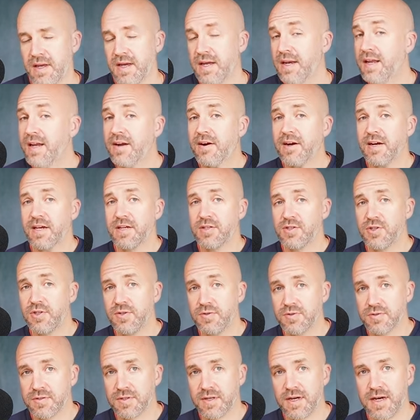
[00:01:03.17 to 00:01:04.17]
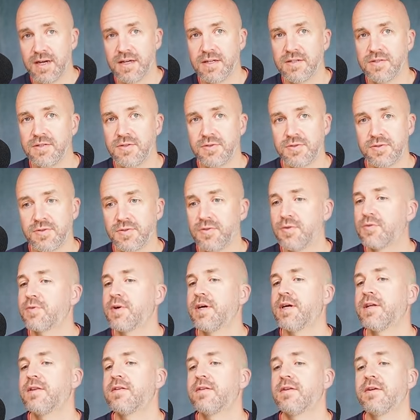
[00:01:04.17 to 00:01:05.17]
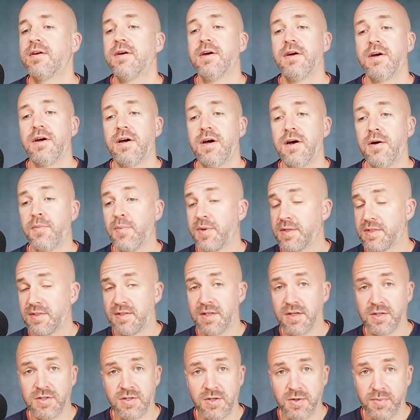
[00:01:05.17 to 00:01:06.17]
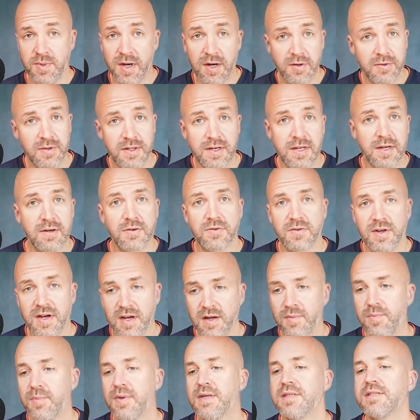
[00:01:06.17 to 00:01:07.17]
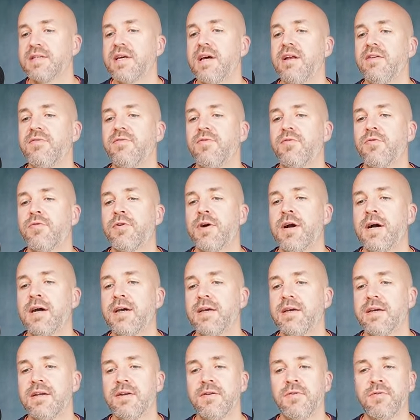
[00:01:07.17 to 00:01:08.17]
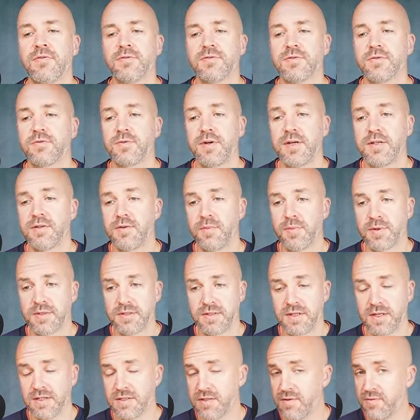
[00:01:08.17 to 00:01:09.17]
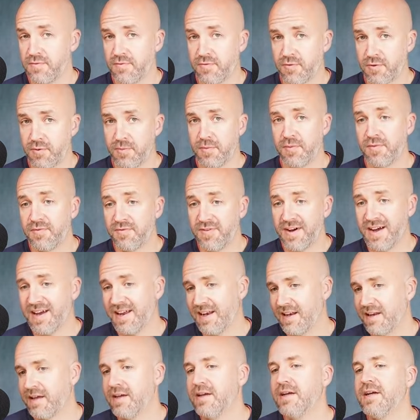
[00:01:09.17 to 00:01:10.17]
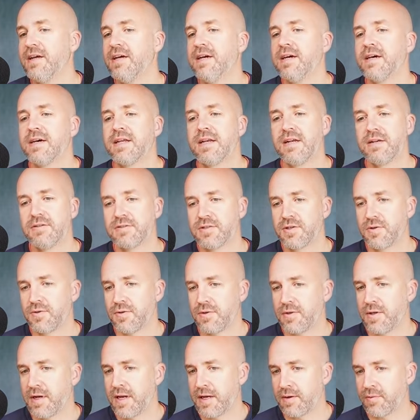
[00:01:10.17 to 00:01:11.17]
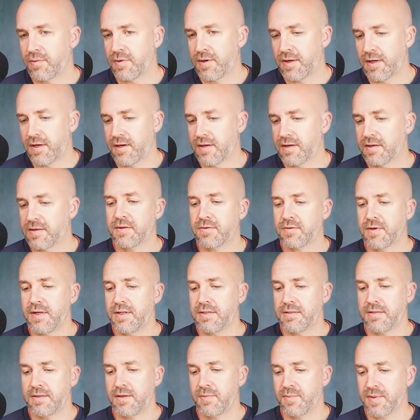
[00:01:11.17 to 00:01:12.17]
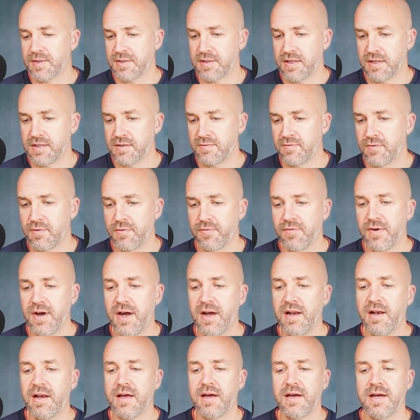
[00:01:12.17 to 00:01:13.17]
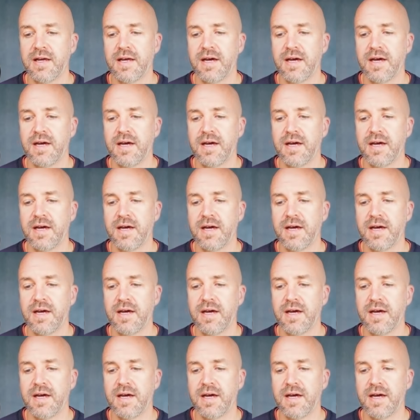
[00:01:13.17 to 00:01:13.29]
And here I can choose. I can choose to create a presentation about and then type myself, or I can also create the presentation from file. And I'll show you the other one here. Create the presentation from file.